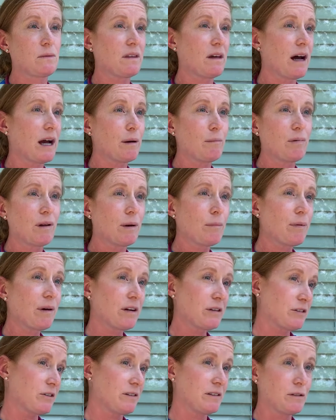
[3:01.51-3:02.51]
with high blood
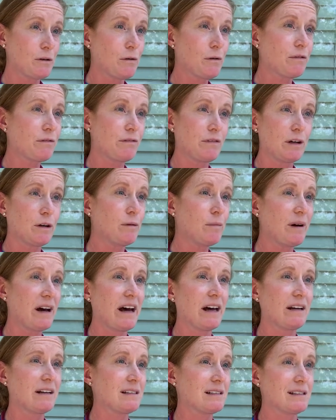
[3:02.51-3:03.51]
pressure don't feel
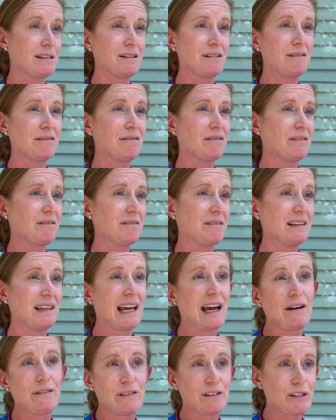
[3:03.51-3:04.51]
bad until they
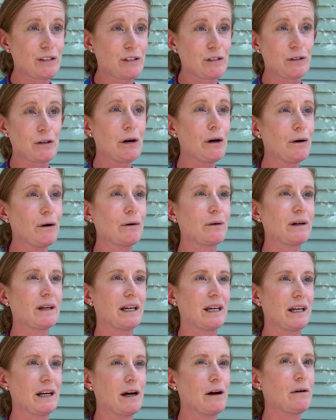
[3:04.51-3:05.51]
have a stroke,
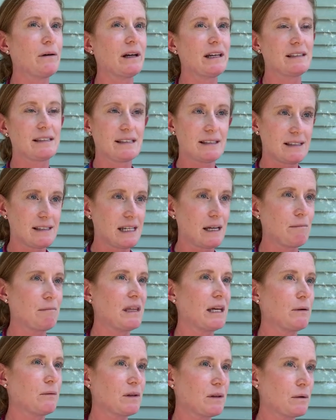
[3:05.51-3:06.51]
you know? It's the same
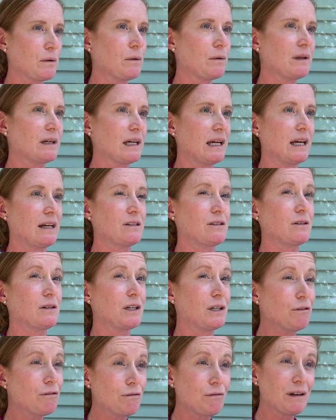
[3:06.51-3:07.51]
thing with colon cancer.
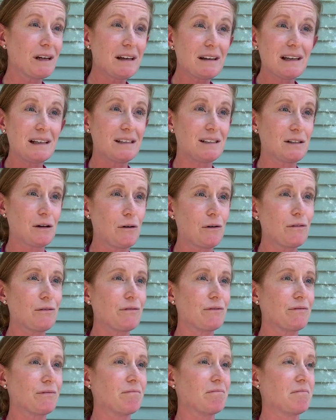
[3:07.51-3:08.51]
You really don't
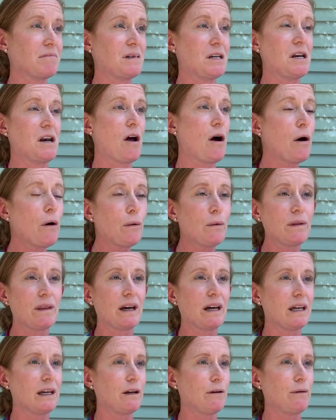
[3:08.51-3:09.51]
know
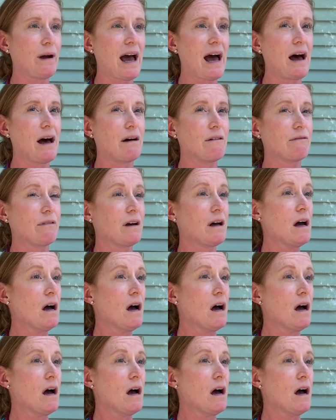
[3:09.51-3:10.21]
that you have